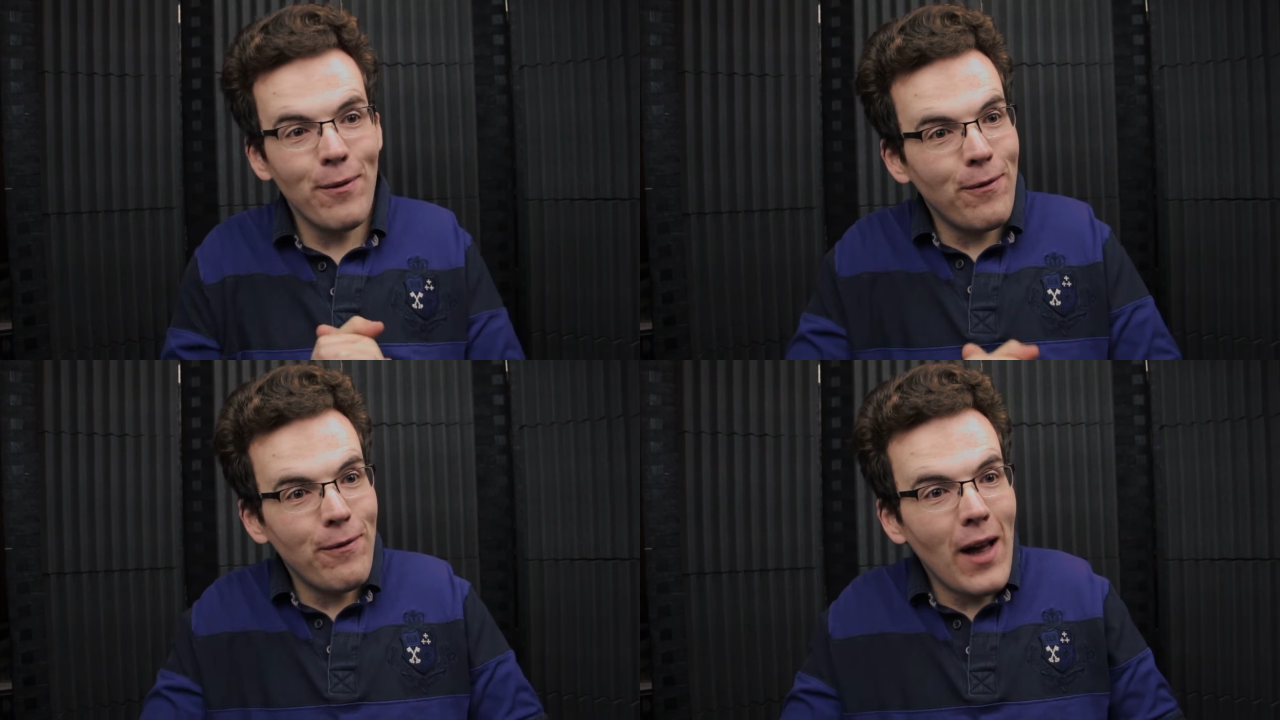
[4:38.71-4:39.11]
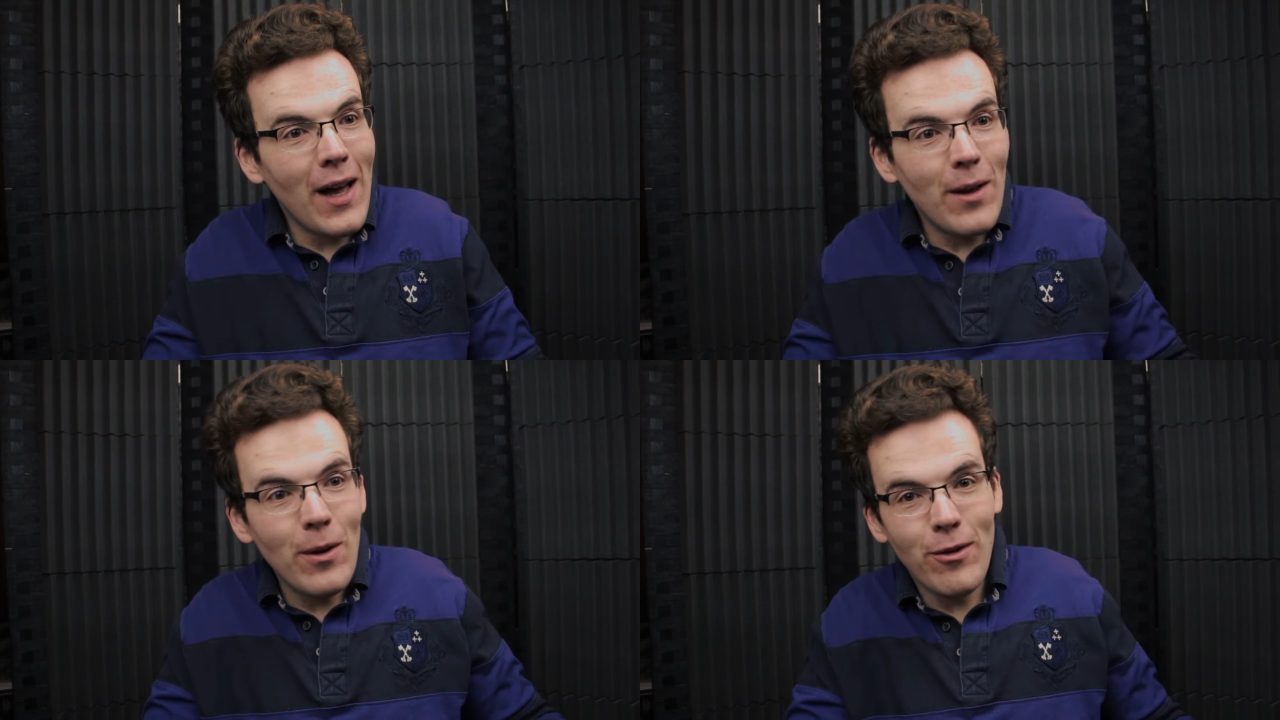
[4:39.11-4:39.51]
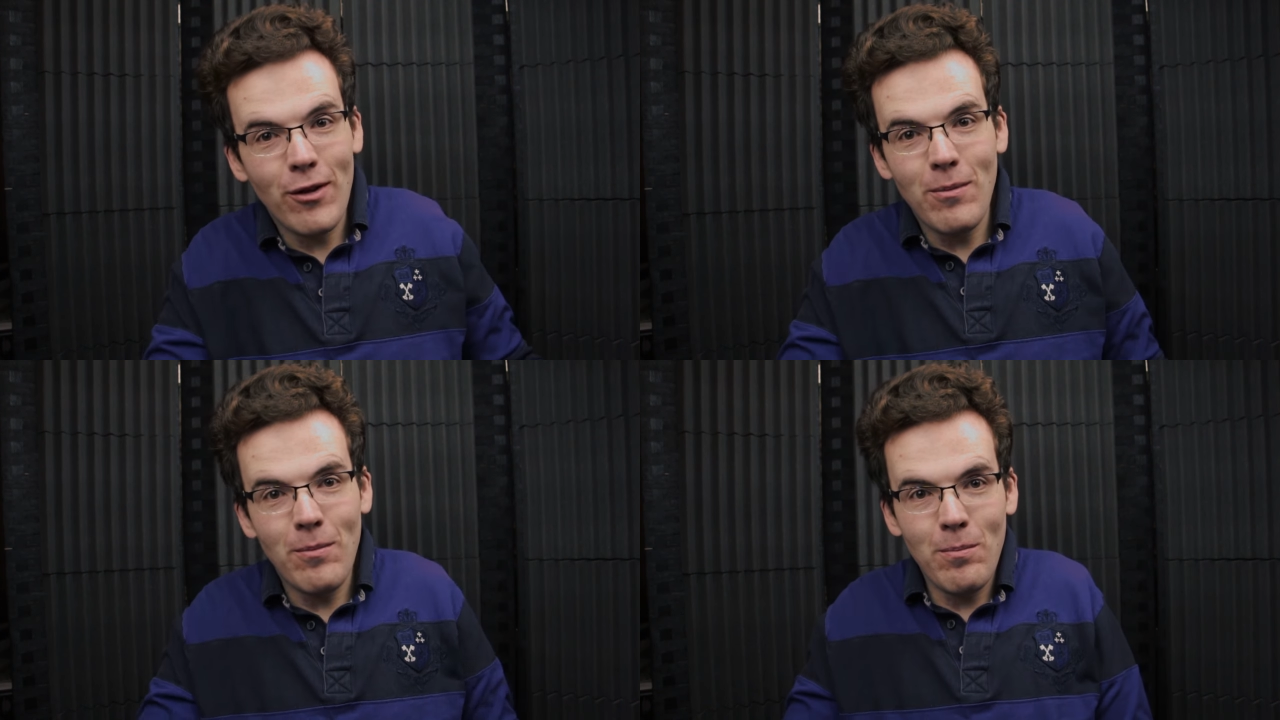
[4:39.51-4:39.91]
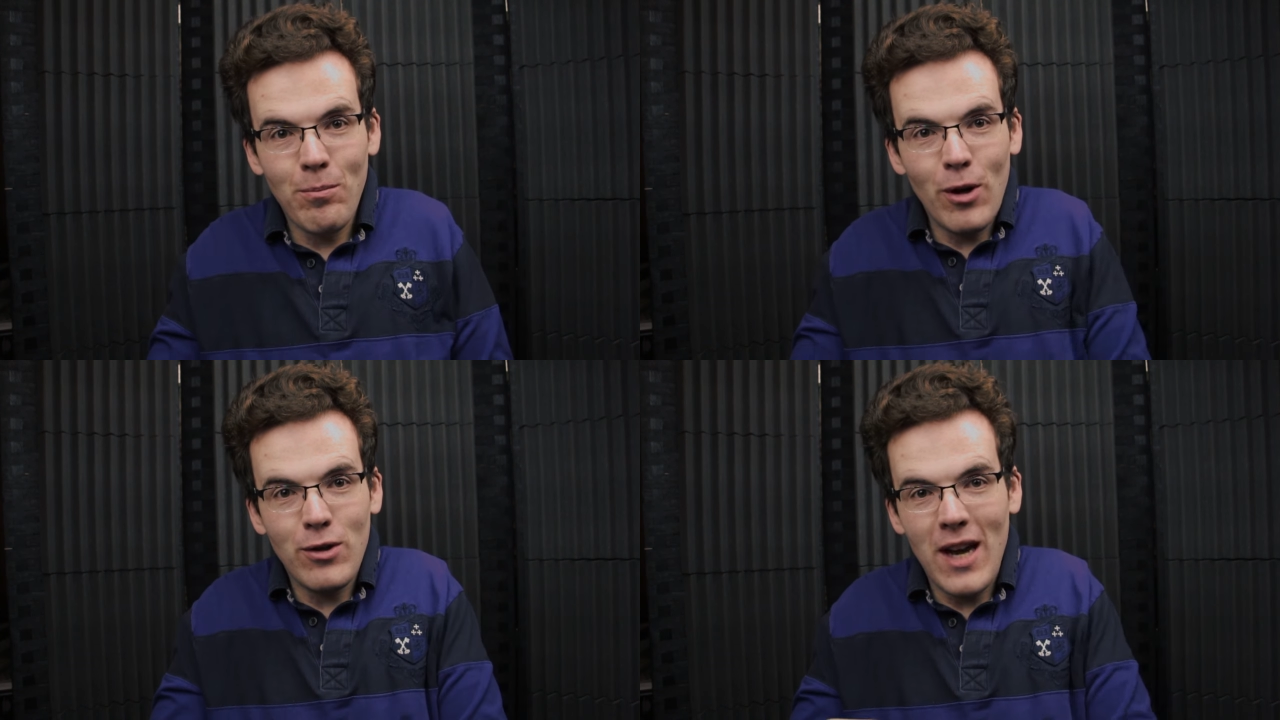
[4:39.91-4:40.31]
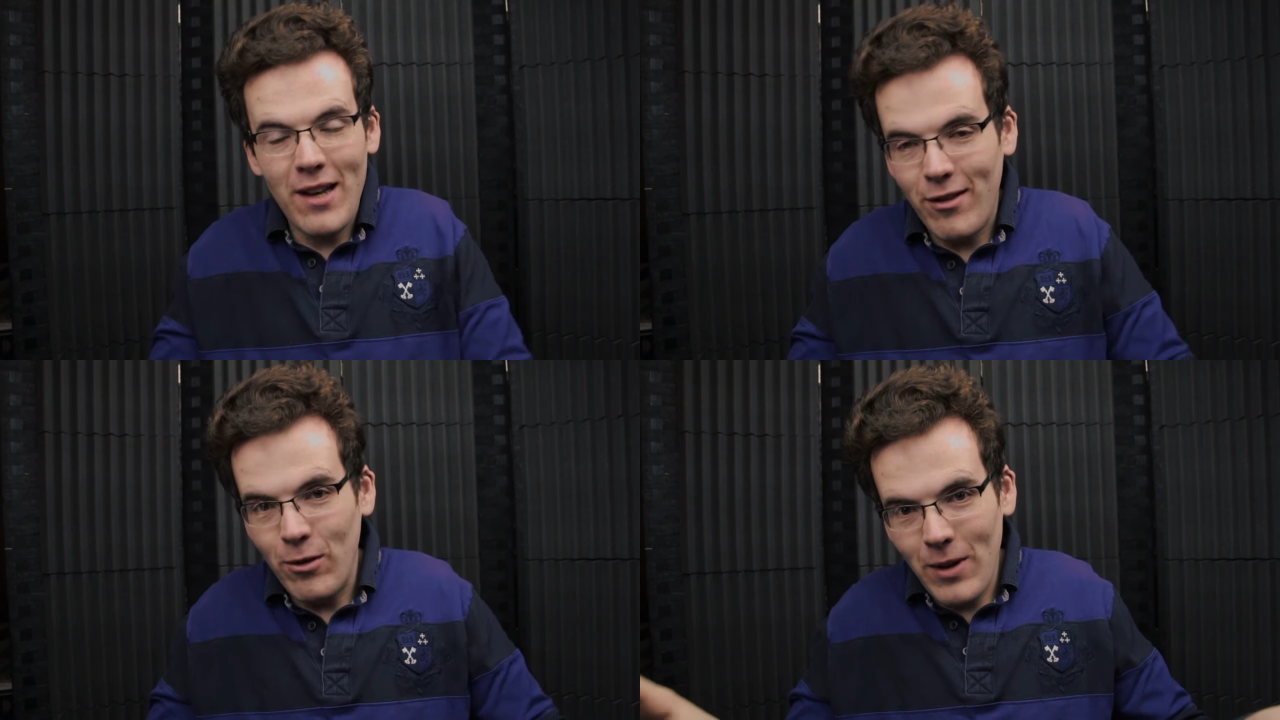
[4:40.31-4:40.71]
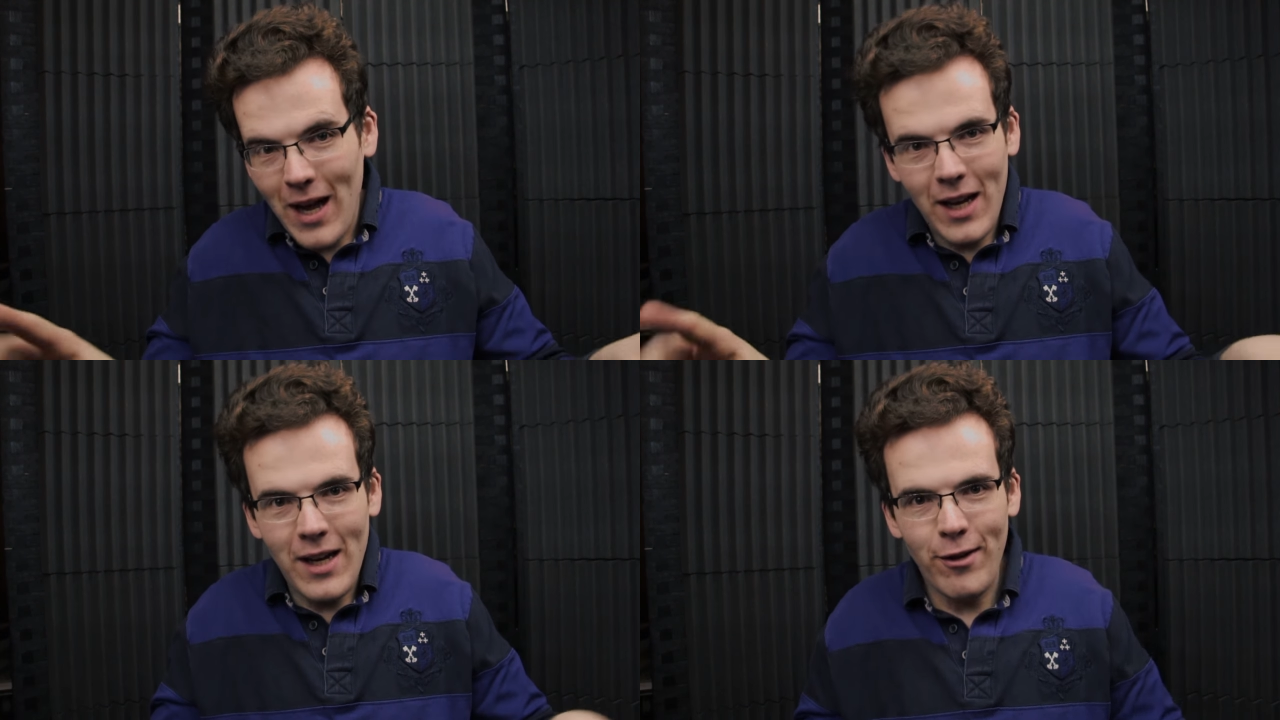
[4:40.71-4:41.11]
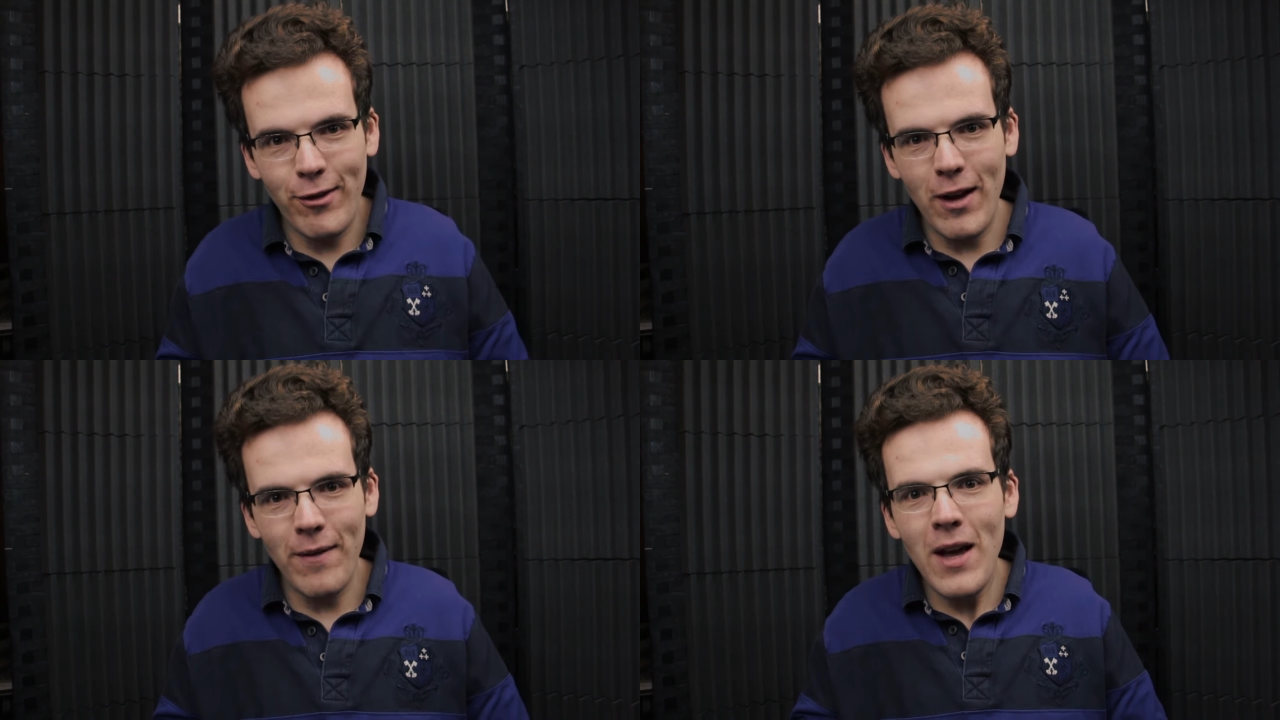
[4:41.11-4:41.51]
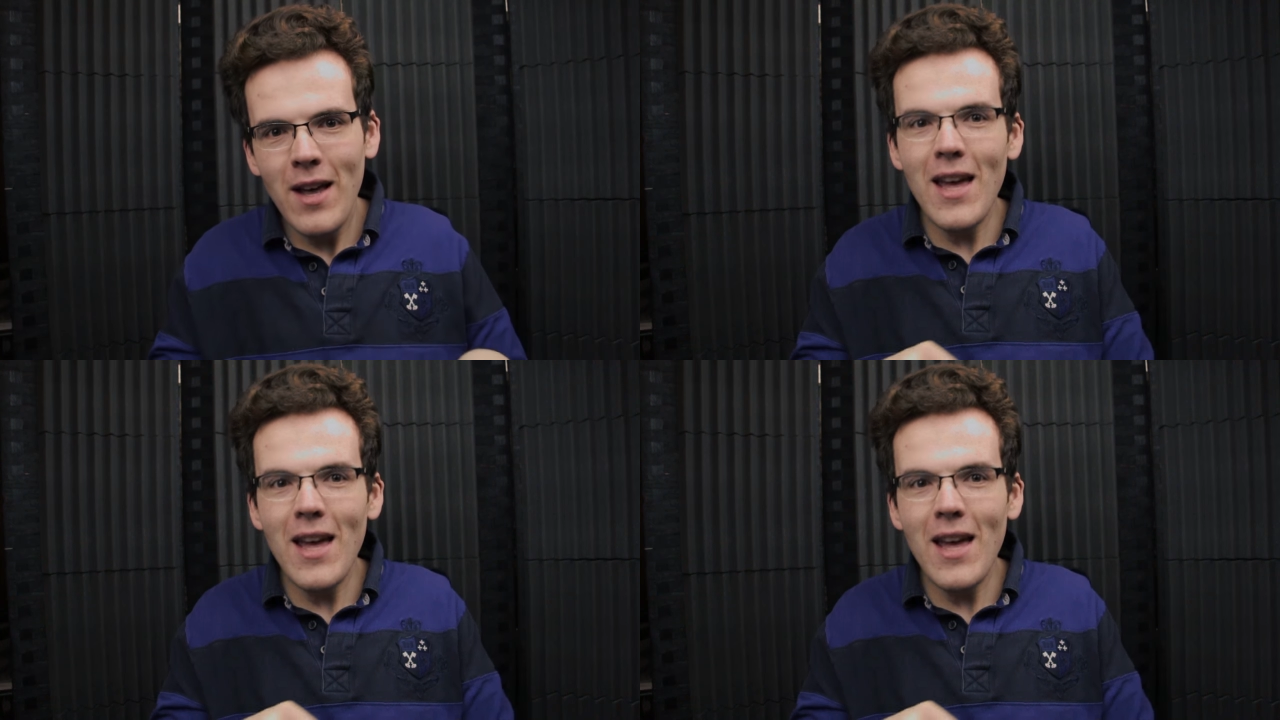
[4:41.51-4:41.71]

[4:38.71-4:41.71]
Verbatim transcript: files and projects and all that kind of stuff,